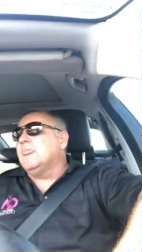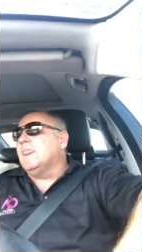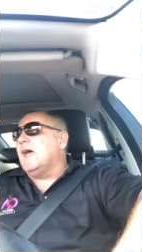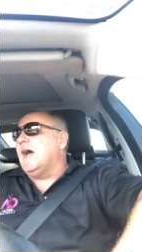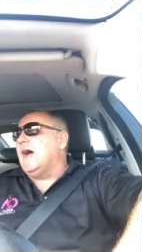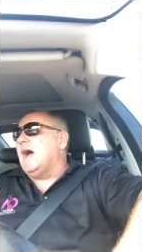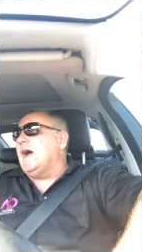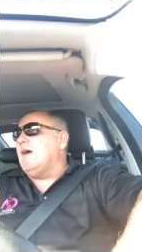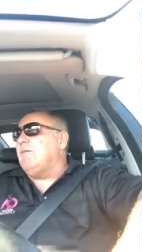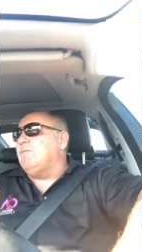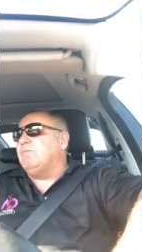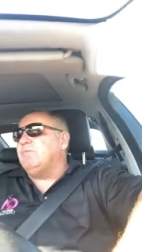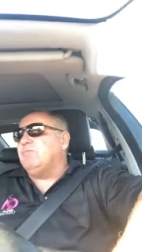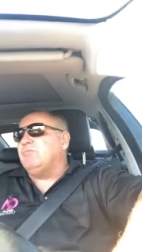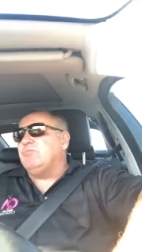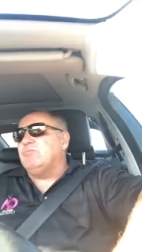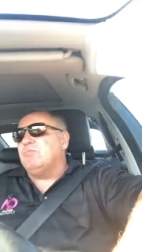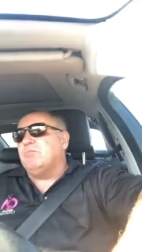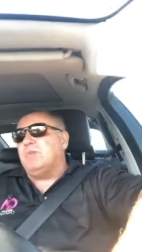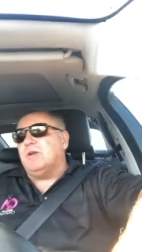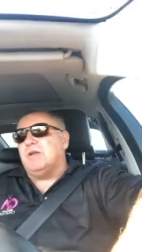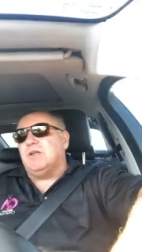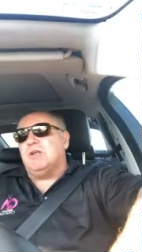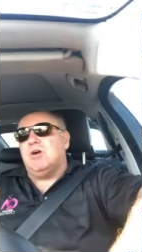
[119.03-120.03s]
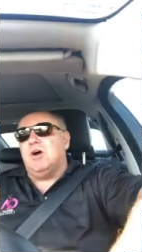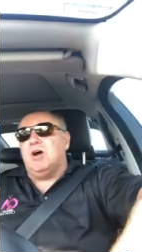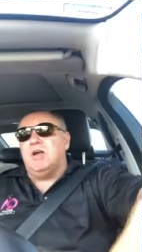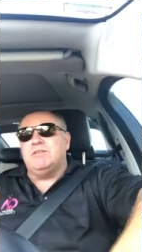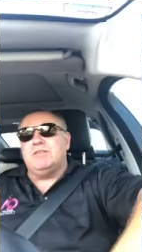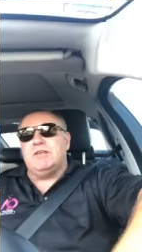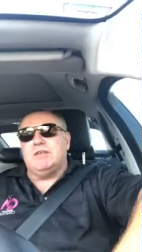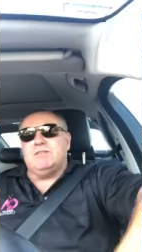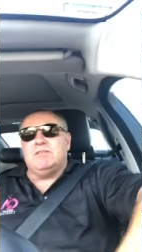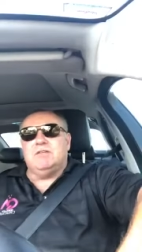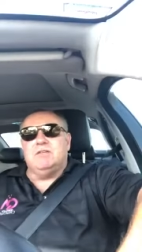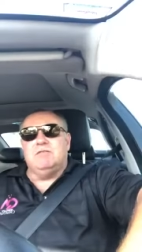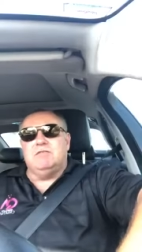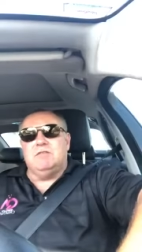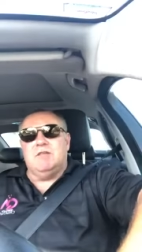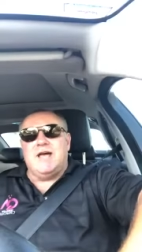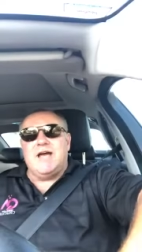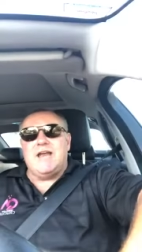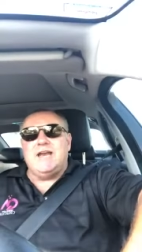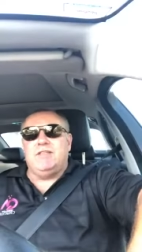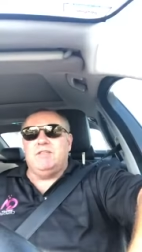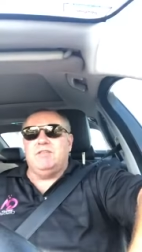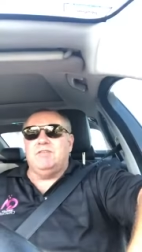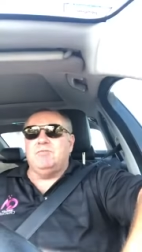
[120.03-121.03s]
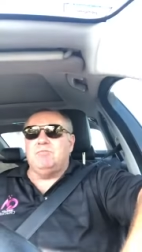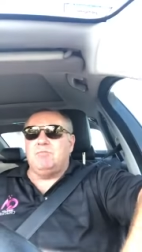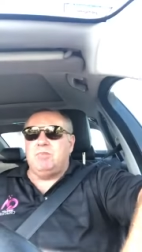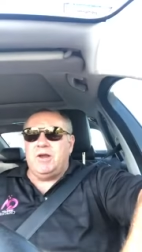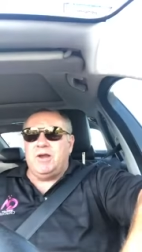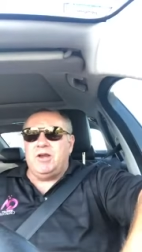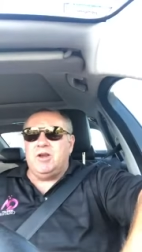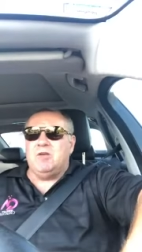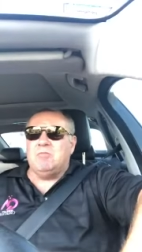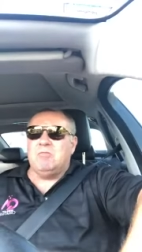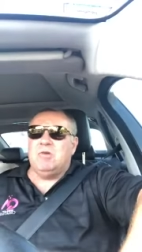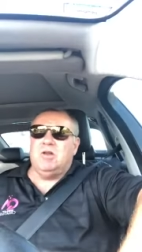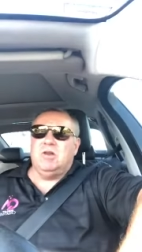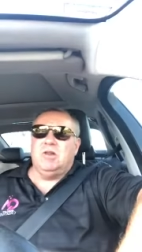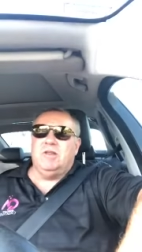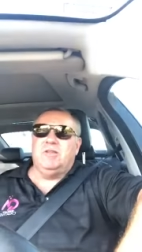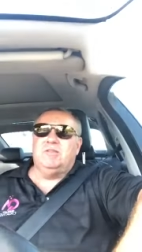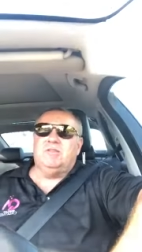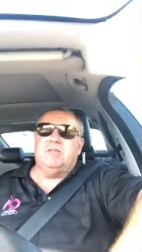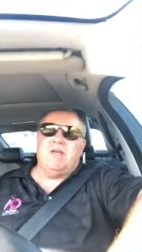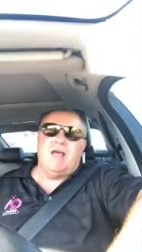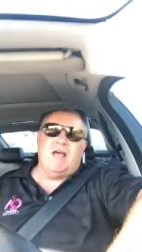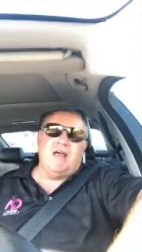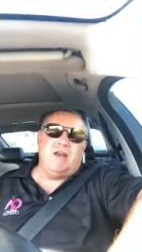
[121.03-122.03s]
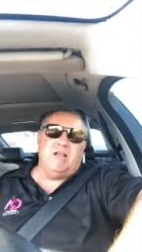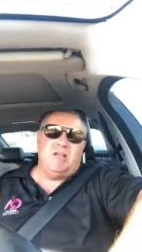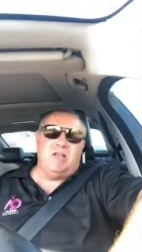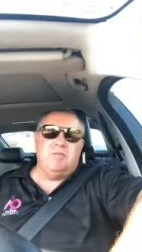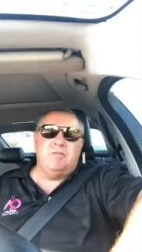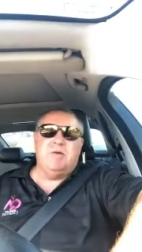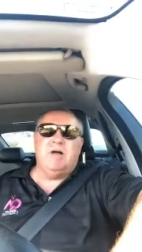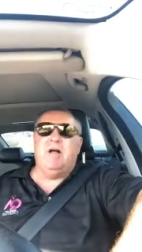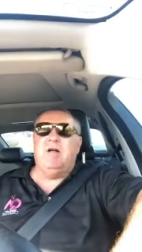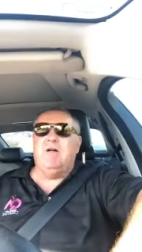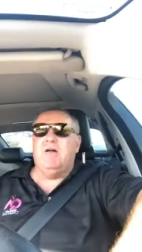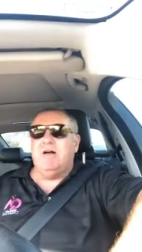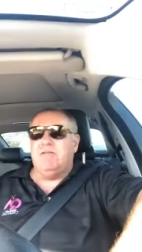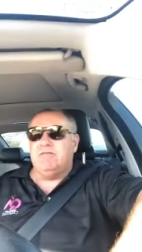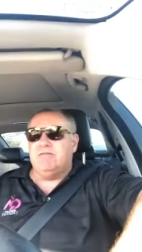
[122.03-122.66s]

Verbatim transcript: Um, but guys, that's a lady that's been on my list, had email